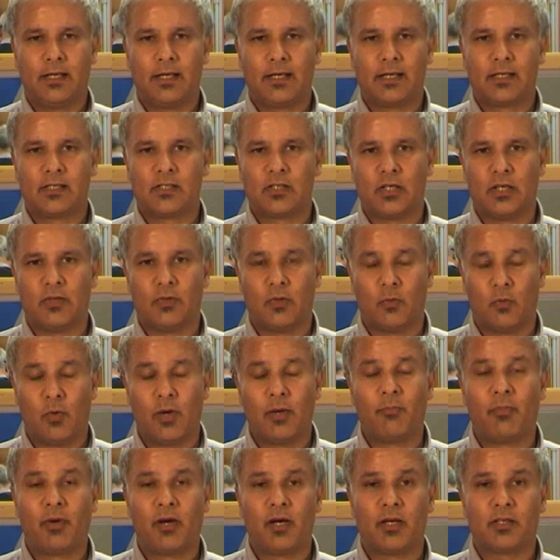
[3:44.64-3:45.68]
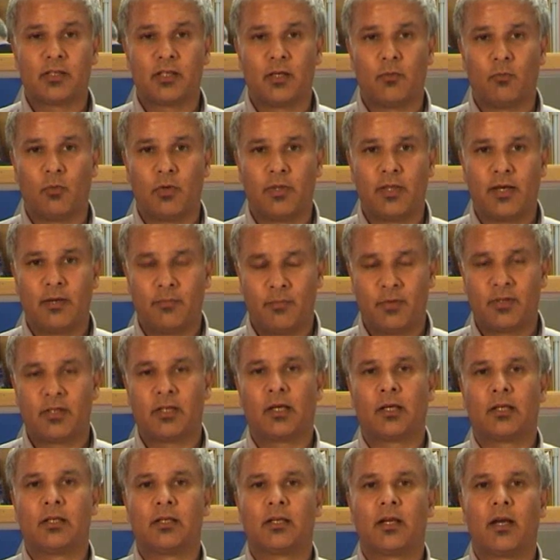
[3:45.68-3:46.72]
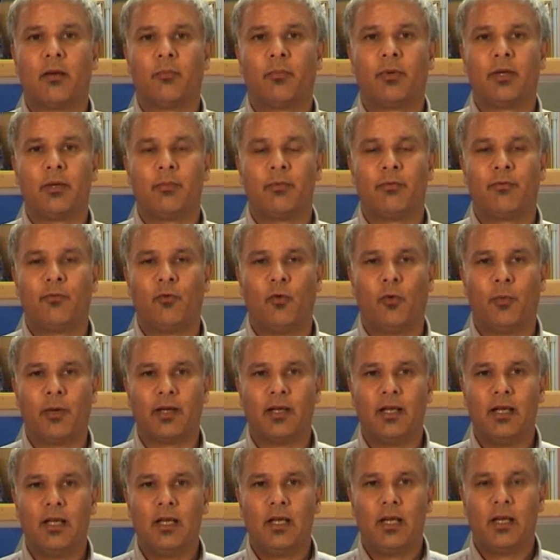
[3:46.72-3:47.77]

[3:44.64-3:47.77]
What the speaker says: eggs in the one basket with that particular company performing.